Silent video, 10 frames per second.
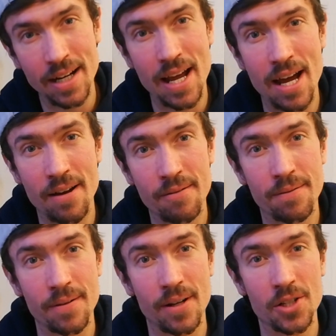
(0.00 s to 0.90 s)
and
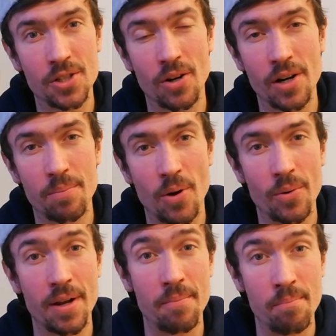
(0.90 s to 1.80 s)
have a target
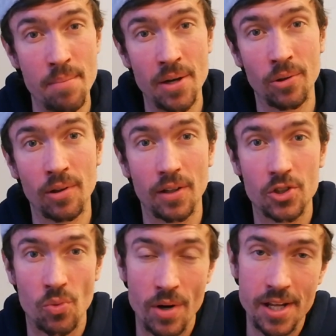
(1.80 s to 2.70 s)
opponent
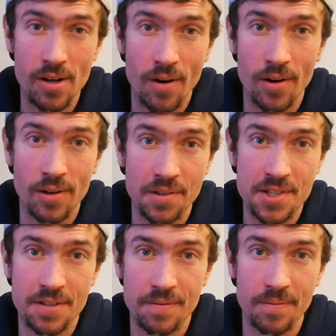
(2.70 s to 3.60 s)
mill 20
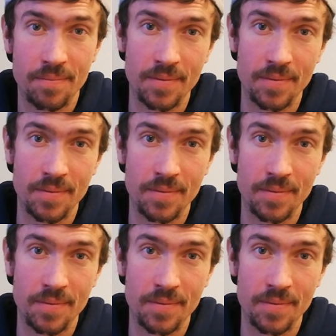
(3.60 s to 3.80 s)
cards.